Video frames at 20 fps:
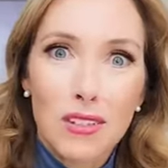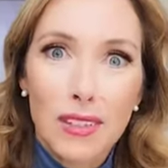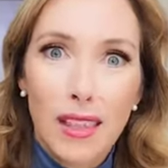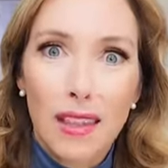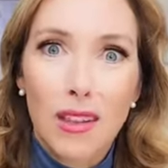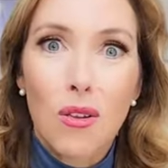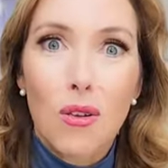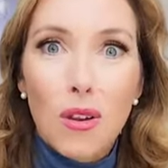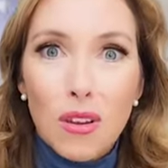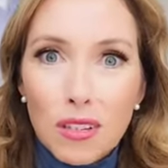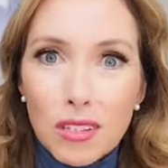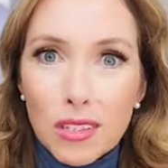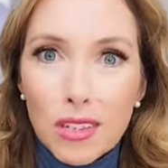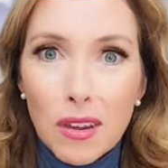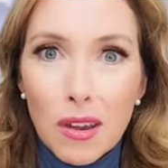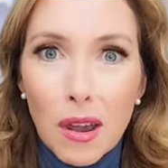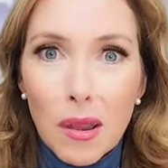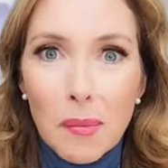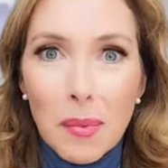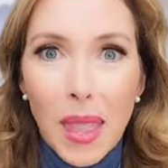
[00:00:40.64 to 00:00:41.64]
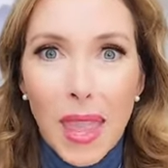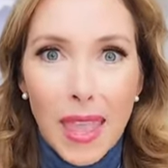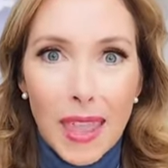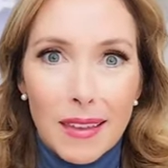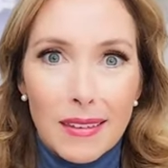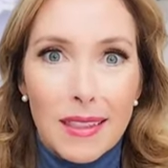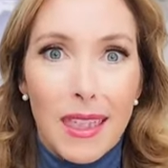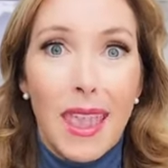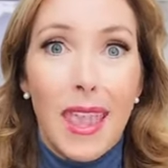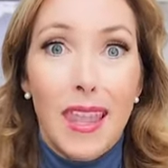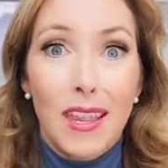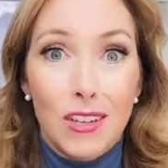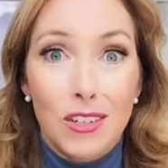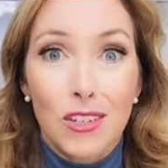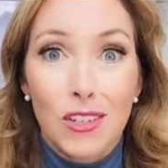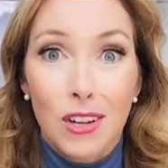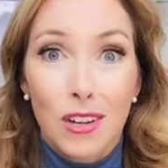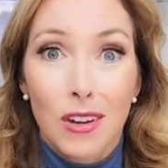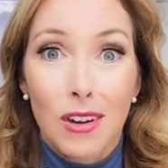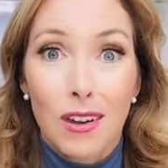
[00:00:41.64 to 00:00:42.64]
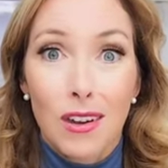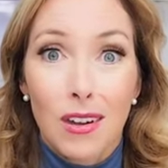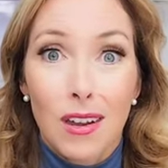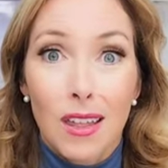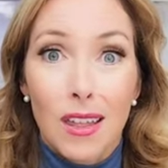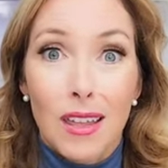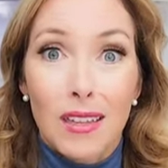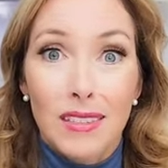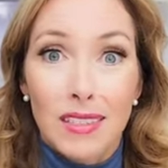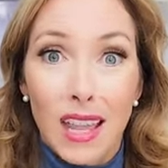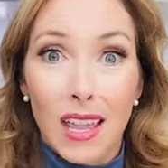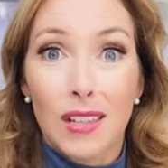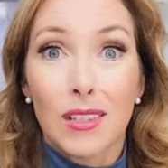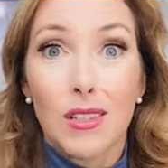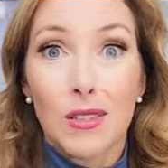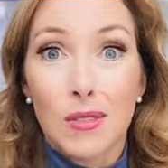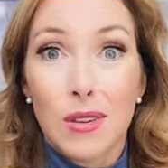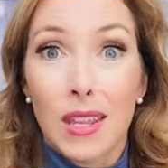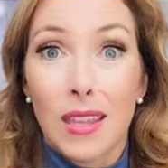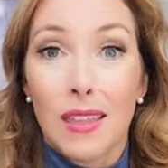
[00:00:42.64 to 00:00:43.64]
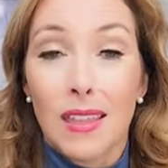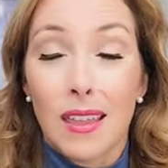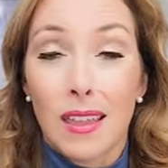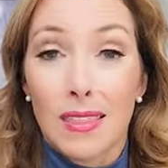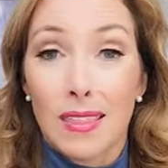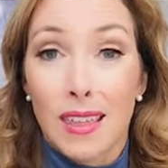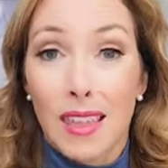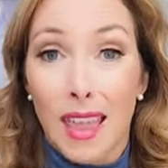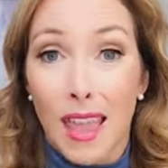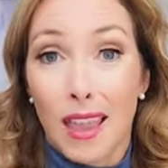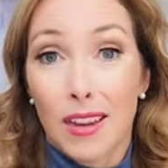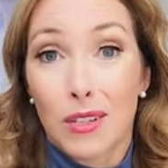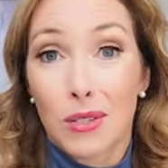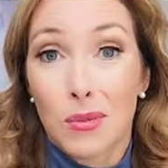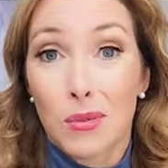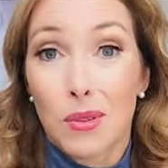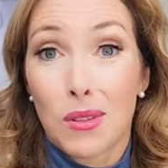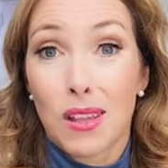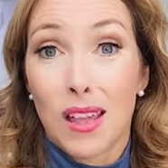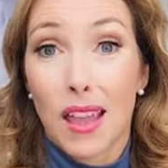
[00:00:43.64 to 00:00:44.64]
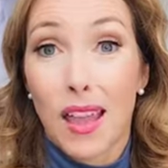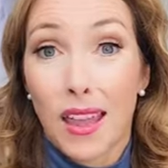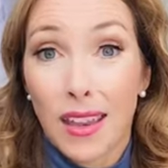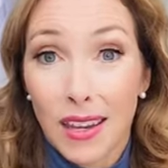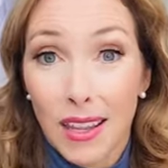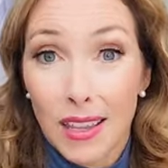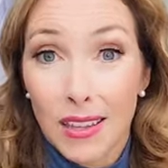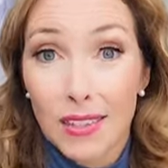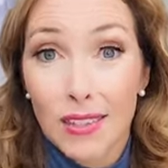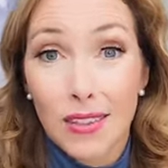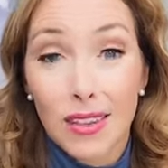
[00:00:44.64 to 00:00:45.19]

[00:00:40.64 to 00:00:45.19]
like corn syrup and cane sugar diluting the actual honey.